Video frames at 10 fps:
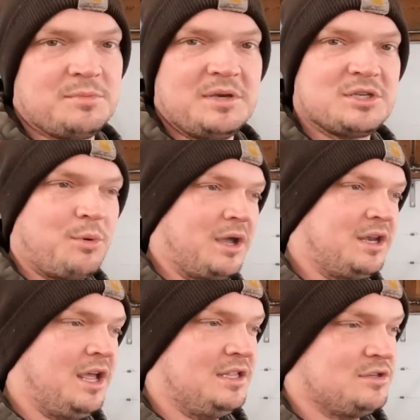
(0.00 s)
be
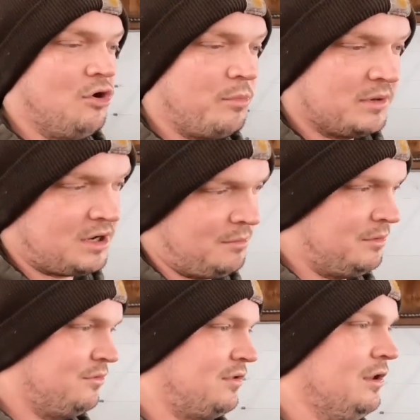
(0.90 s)
swinging gates open, come
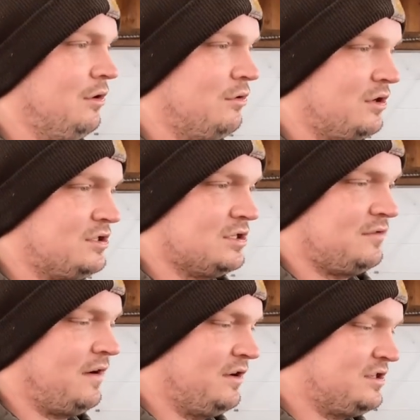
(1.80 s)
in with a loader,
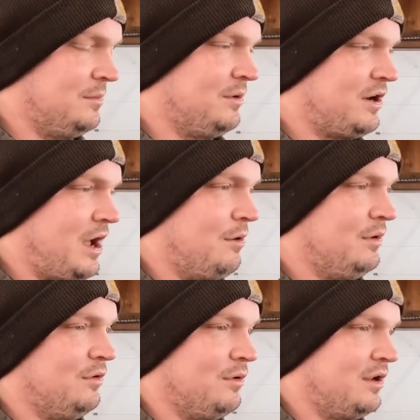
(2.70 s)
just very similar to how
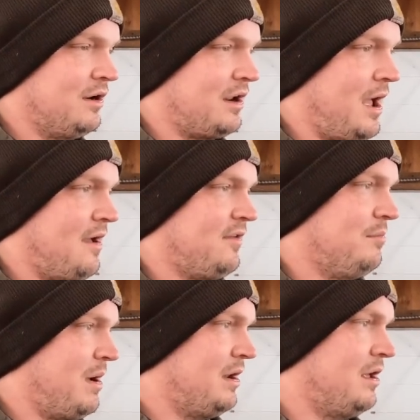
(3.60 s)
we do it in our calving
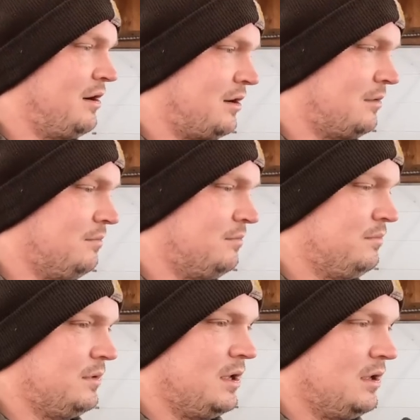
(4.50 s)
pen and
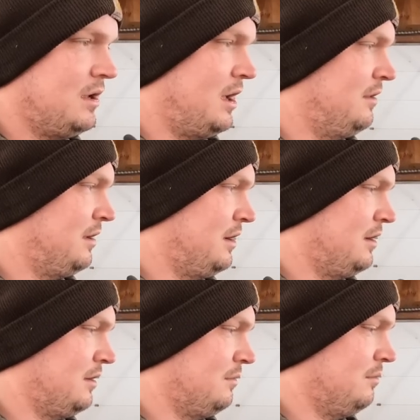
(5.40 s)

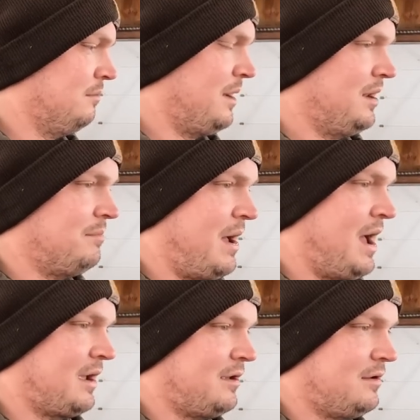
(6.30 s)
the bedded
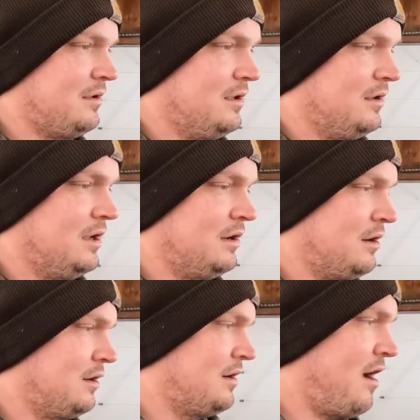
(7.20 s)
pack in
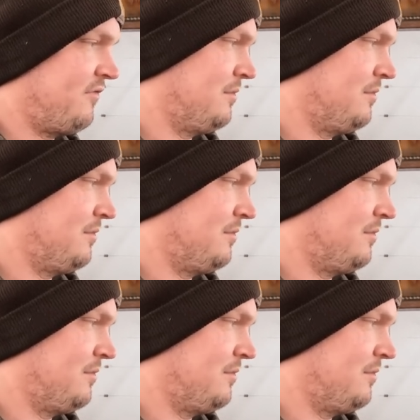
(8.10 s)
our heifer